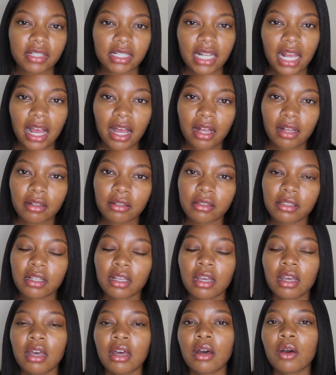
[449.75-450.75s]
styles
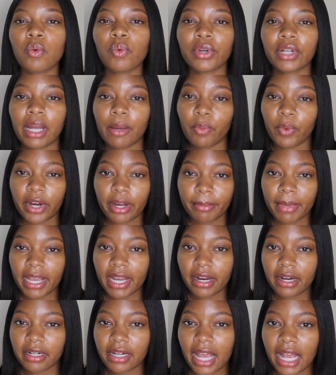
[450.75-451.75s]
when I'm wearing my
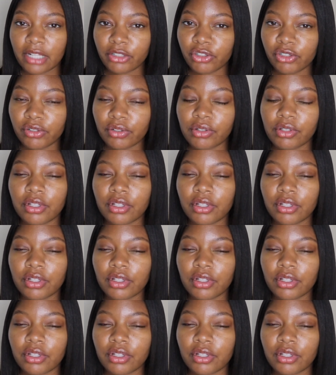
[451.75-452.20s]
hair natural.